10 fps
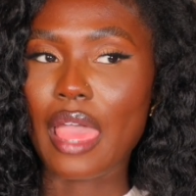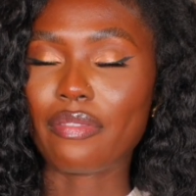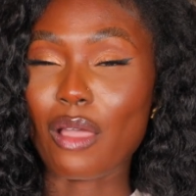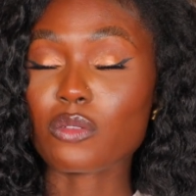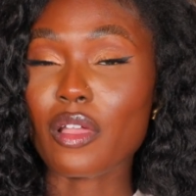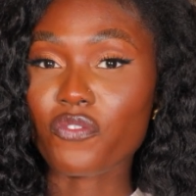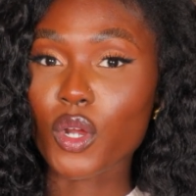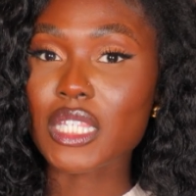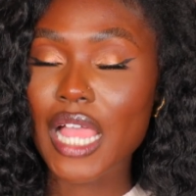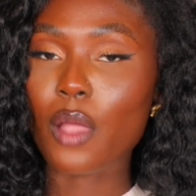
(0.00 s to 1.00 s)
That was my
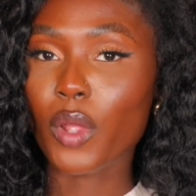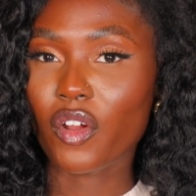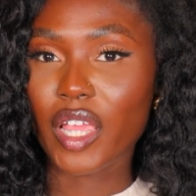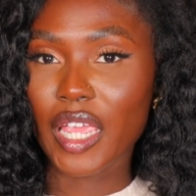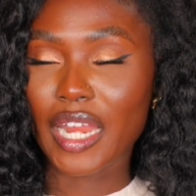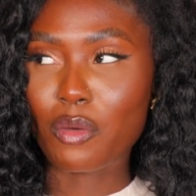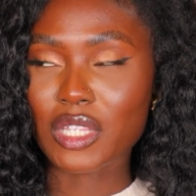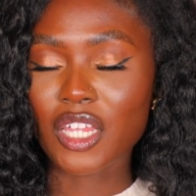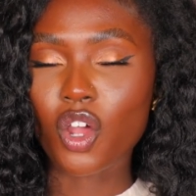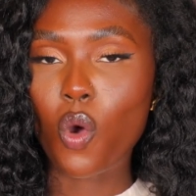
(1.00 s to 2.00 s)
first time wearing it, and I
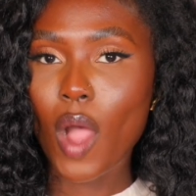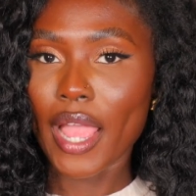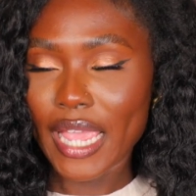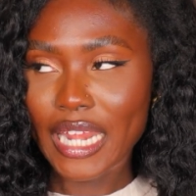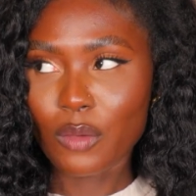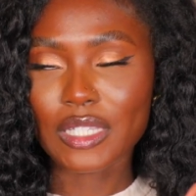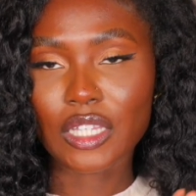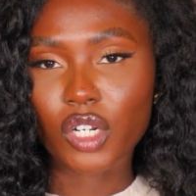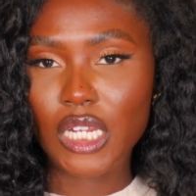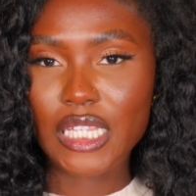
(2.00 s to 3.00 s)
was in Hawaii, and it was
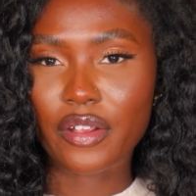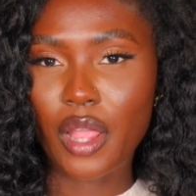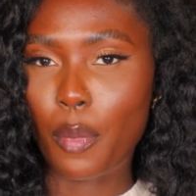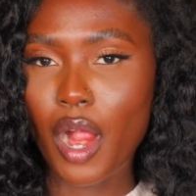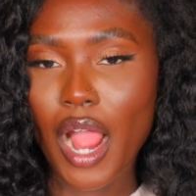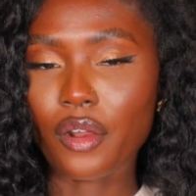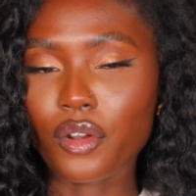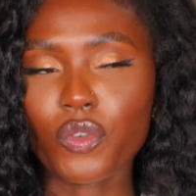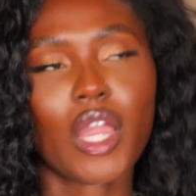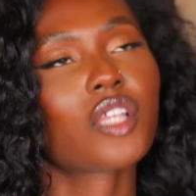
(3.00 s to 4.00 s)
literally tearing apart. I don't
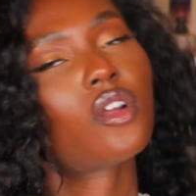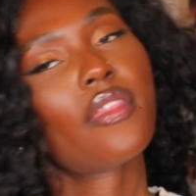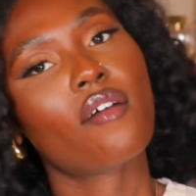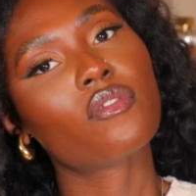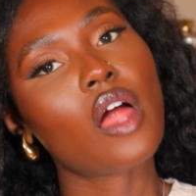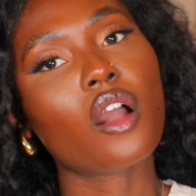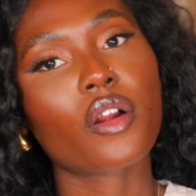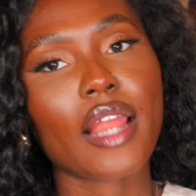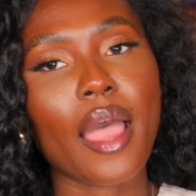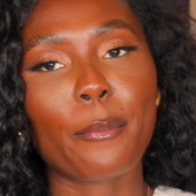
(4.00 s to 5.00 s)
know if you guys saw that vlog
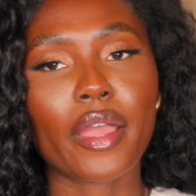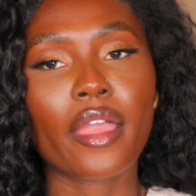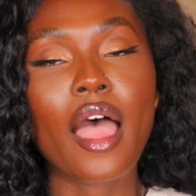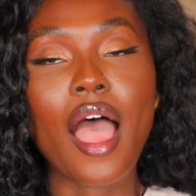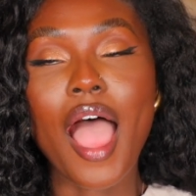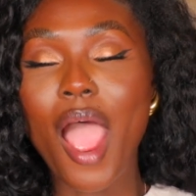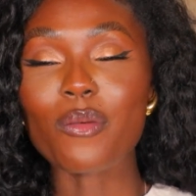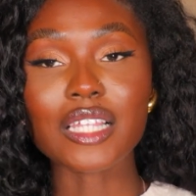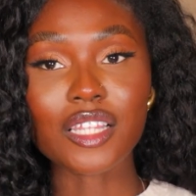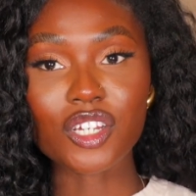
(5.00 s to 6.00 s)
or not, but I
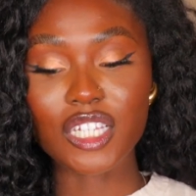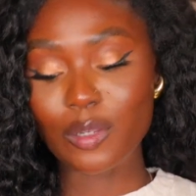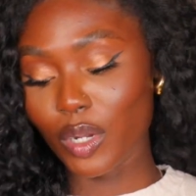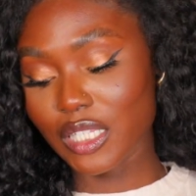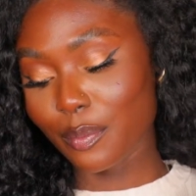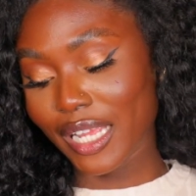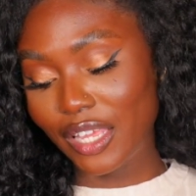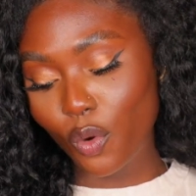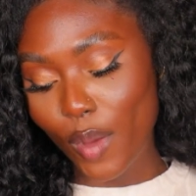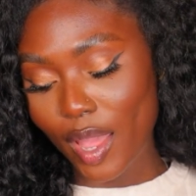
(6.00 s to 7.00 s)
was a little disappointed. But
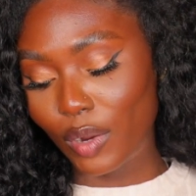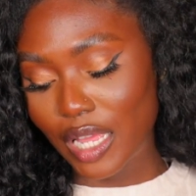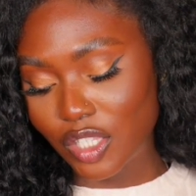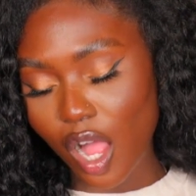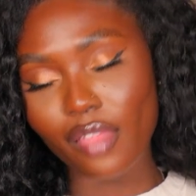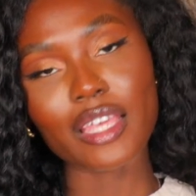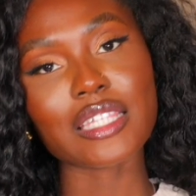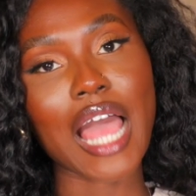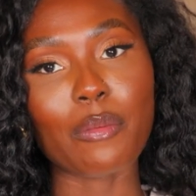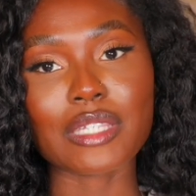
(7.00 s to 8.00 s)
either way, when I saw
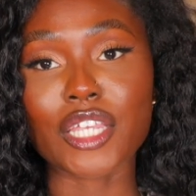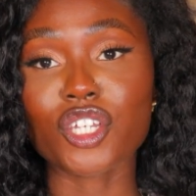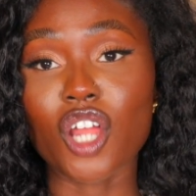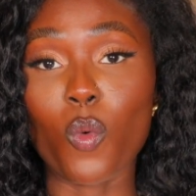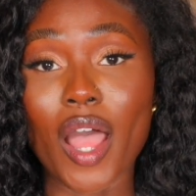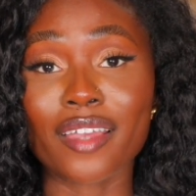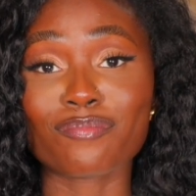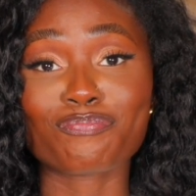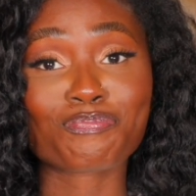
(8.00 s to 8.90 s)
this, I was like, you know what?